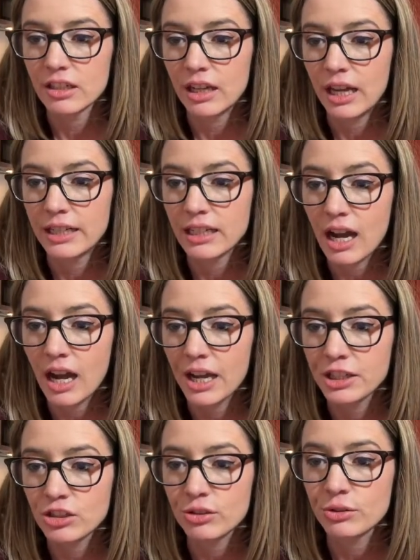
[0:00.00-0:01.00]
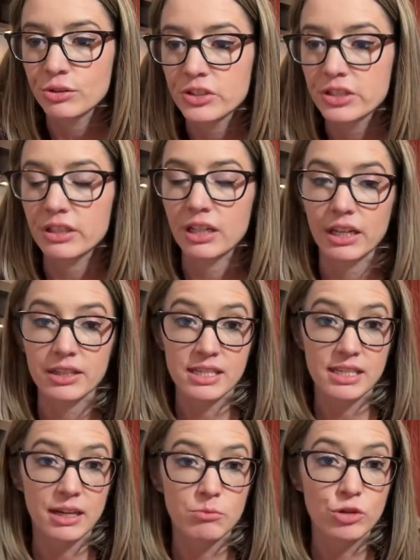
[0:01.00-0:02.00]
and I use the
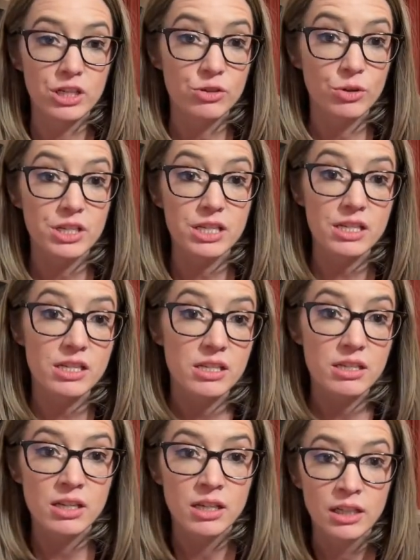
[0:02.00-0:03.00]
same resources